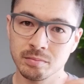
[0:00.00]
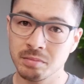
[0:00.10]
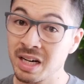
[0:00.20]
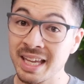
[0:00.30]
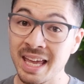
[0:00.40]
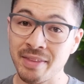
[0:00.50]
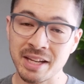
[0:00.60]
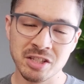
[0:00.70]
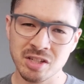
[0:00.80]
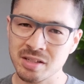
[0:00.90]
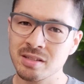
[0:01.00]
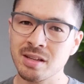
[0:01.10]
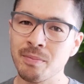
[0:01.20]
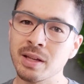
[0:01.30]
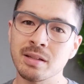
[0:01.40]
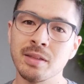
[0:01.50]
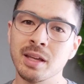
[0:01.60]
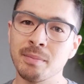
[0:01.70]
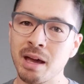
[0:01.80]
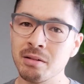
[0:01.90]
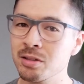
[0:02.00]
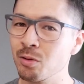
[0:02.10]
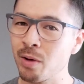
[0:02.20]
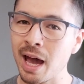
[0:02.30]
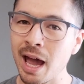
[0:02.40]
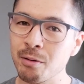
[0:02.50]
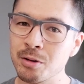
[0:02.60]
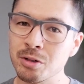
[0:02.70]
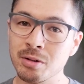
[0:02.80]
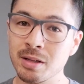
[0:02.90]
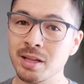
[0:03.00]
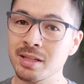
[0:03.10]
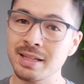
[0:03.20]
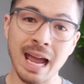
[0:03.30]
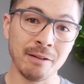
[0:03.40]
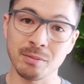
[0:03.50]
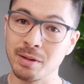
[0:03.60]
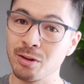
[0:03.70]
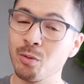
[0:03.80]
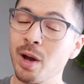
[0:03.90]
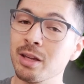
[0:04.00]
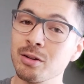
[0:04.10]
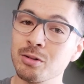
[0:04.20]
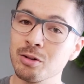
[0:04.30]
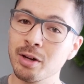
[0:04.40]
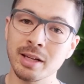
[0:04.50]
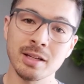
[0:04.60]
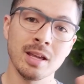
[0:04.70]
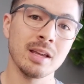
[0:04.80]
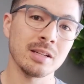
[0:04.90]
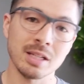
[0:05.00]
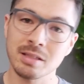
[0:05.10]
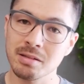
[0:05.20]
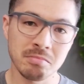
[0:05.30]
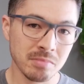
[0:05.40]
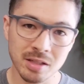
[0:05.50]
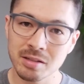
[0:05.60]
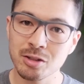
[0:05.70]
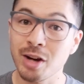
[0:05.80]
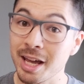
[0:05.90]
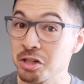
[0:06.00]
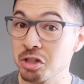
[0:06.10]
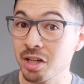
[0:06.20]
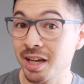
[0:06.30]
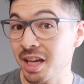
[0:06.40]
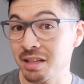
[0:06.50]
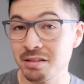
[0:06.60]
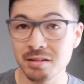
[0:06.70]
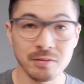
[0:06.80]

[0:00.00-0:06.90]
But again, that's just something to think about. It's the way I would do it. It doesn't have to be the way you do it, just strategy, I guess.